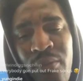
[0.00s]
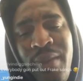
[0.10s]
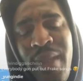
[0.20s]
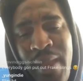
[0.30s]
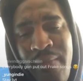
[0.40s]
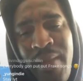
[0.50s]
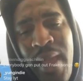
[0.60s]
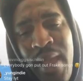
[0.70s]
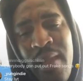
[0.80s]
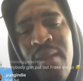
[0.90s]
Name
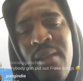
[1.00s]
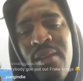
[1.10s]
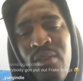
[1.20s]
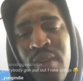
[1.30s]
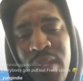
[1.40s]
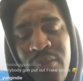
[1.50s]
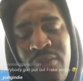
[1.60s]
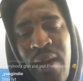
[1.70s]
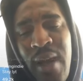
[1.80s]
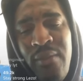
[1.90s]
that. Go get your
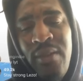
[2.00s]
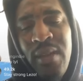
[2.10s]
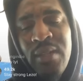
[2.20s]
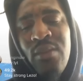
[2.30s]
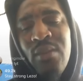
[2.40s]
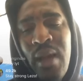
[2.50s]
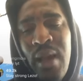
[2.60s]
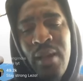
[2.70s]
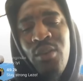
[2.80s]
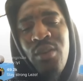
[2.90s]
5S on
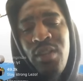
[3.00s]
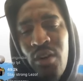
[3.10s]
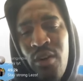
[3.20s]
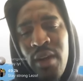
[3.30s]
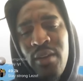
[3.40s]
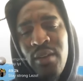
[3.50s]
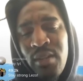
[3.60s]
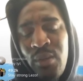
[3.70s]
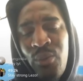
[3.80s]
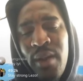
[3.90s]
God. Go to Target or
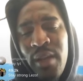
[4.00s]
somewhere.